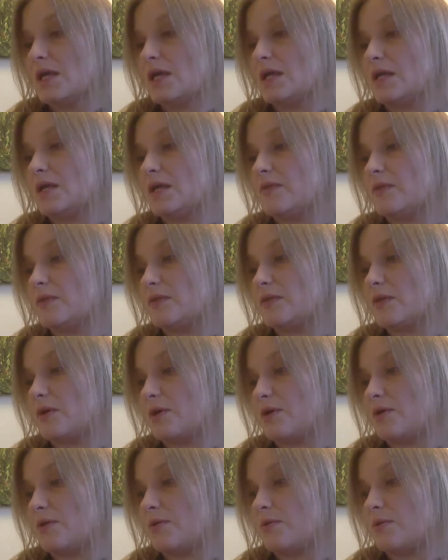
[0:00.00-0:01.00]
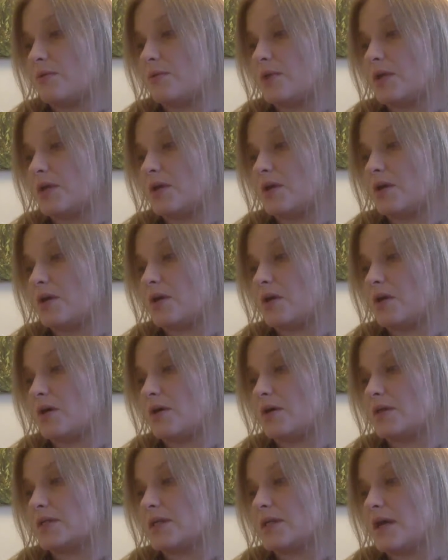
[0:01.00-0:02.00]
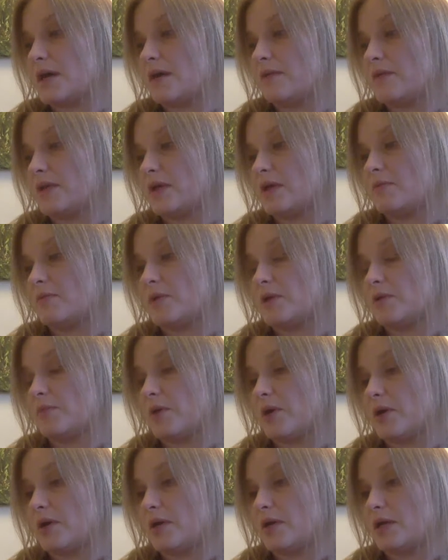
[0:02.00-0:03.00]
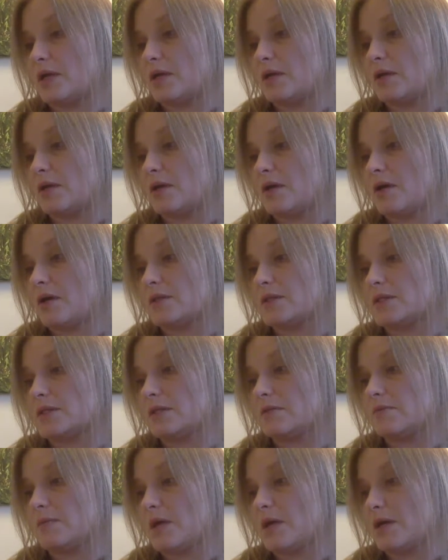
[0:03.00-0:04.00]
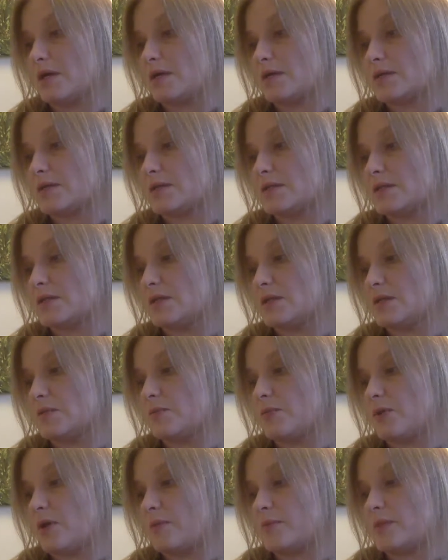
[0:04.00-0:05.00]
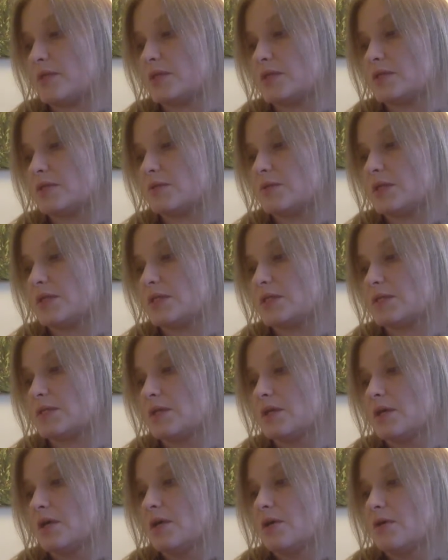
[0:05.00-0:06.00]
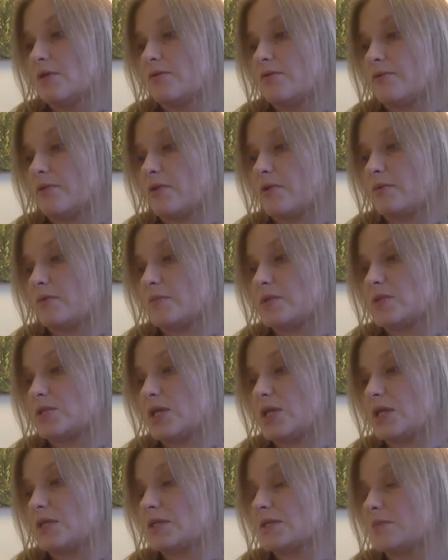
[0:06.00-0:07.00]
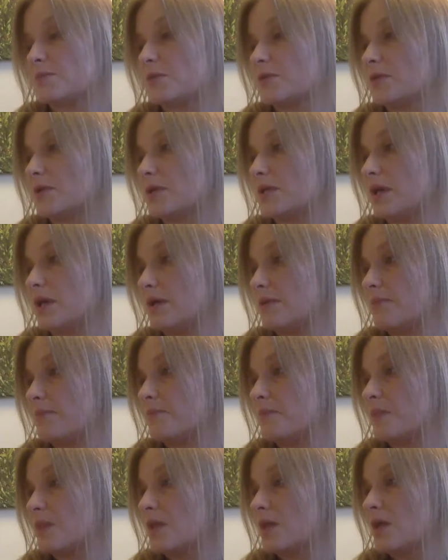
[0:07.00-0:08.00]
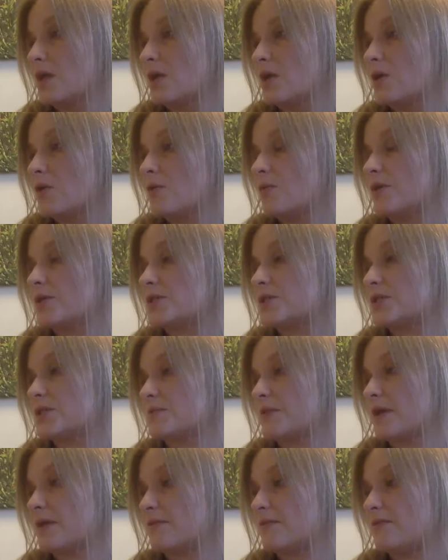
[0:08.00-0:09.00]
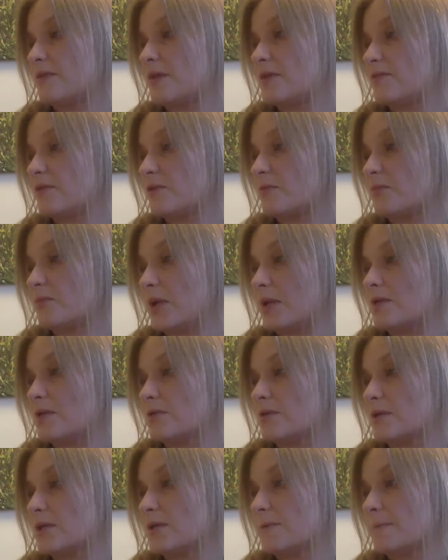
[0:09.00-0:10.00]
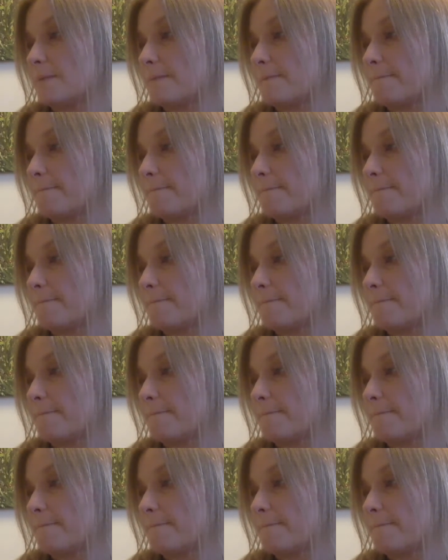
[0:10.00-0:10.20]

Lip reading: Even though we aren't having a big party, Auntie Amal still brought me sweets from Chez Marina, which is my favorite bakery.